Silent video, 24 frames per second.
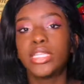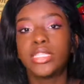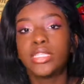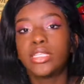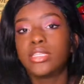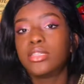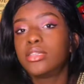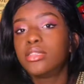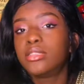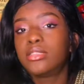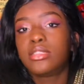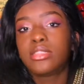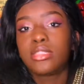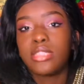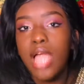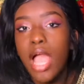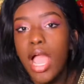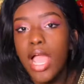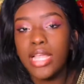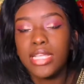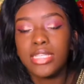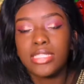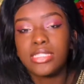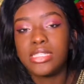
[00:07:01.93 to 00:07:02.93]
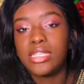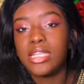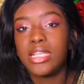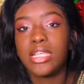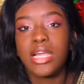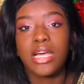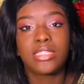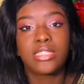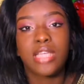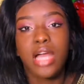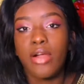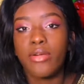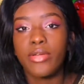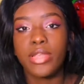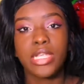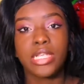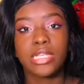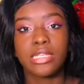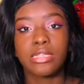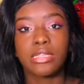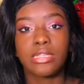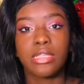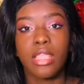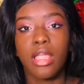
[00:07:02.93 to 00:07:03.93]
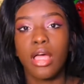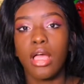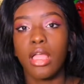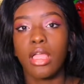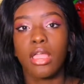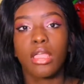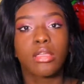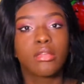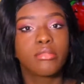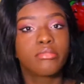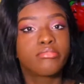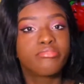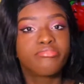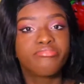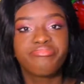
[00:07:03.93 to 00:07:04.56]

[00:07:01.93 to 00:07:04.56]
It's just that's how it is. Like,